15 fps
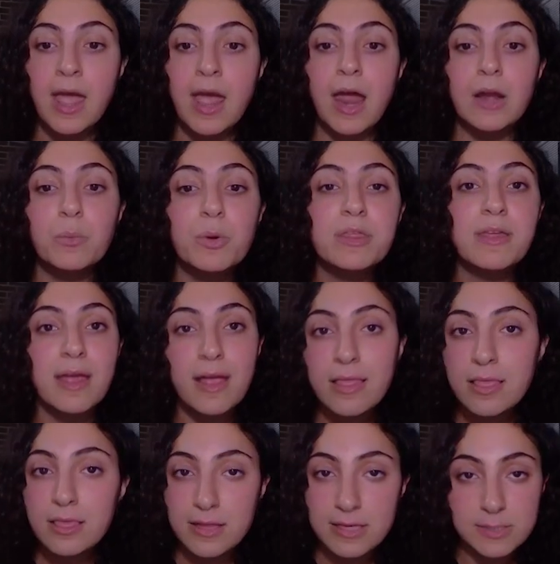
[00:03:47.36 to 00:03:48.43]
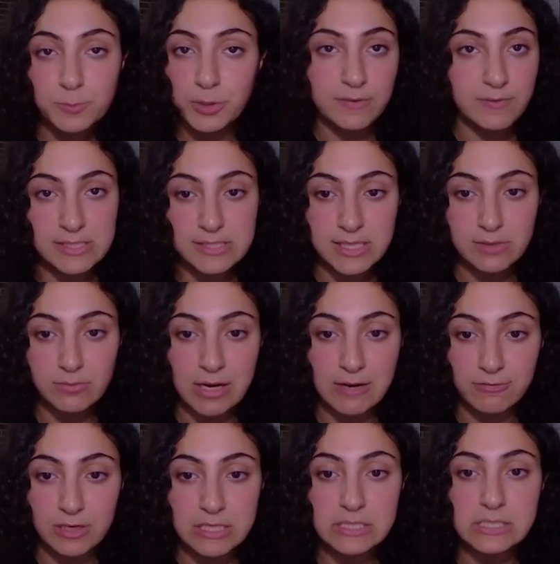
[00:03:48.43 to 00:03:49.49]
And within this previously
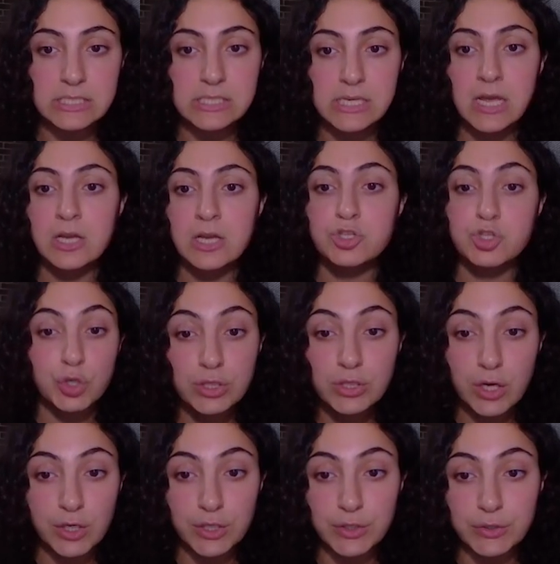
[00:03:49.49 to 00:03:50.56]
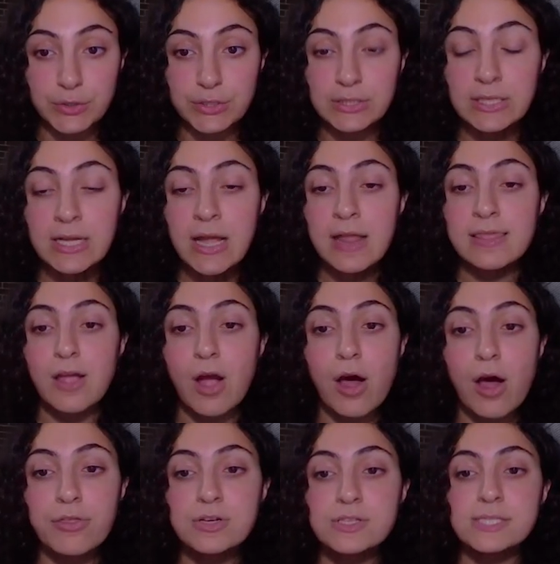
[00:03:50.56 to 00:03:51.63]
referenced journal article, the
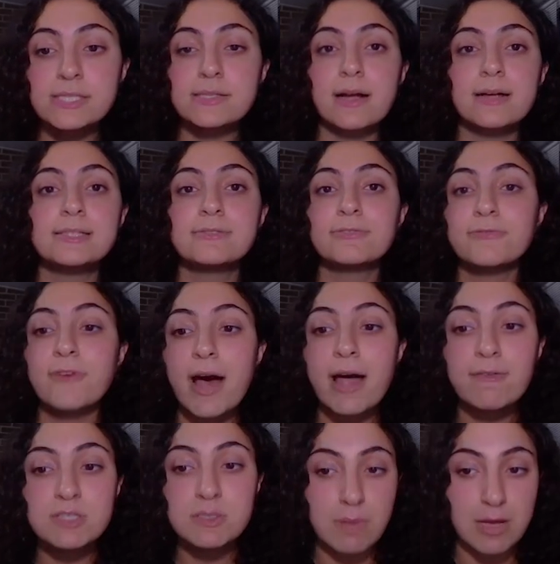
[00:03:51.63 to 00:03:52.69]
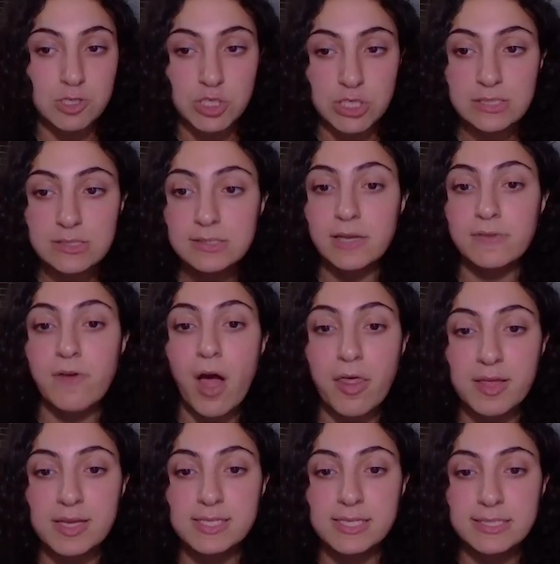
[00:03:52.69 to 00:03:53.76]
authors discussed 5 dimensions of
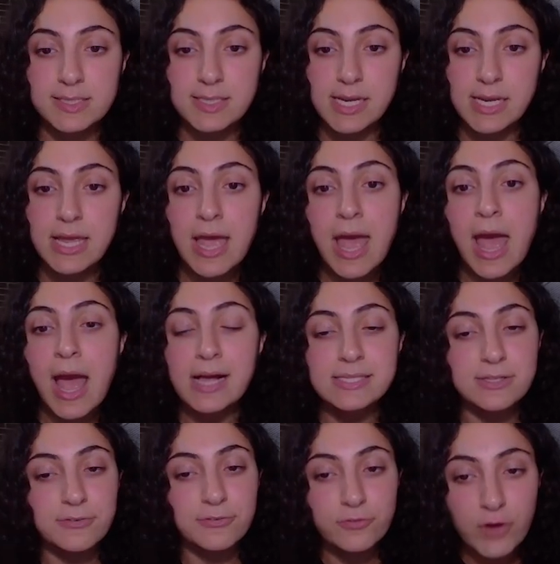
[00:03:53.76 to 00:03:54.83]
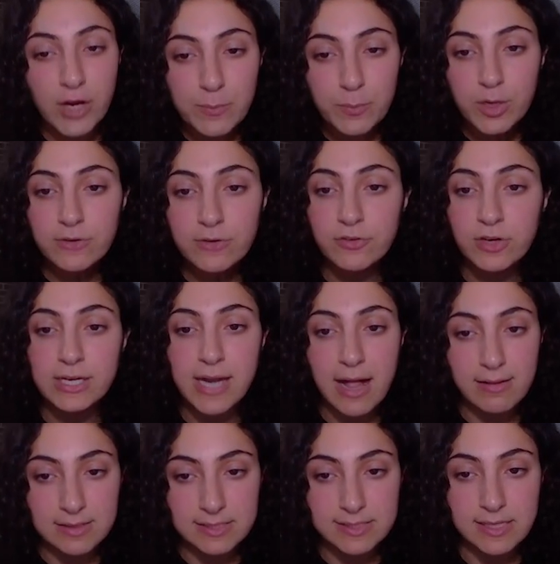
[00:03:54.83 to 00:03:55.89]
authenticity as a framework for
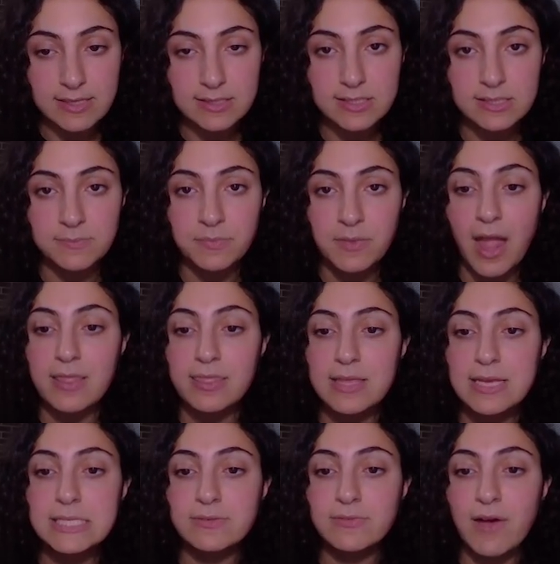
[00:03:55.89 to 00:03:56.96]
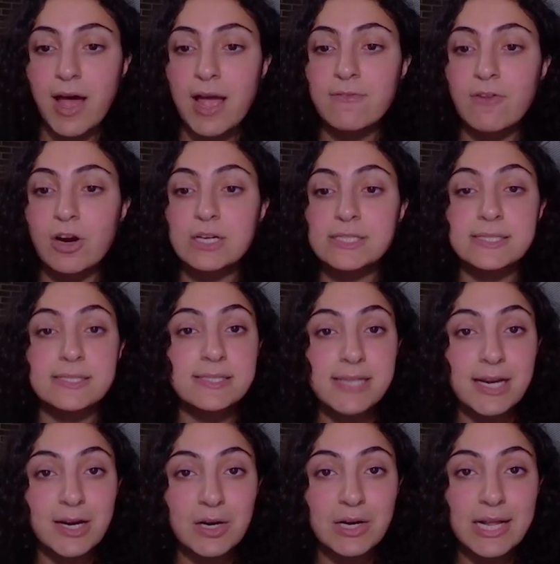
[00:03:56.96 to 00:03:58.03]
analysis, and these 5 are
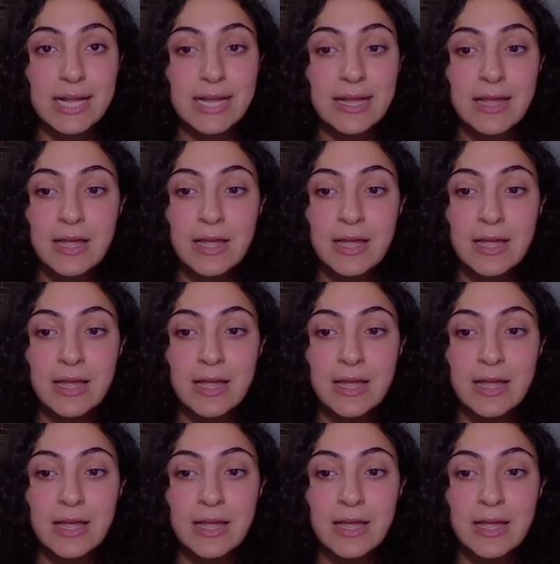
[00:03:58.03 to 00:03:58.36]
sincerity,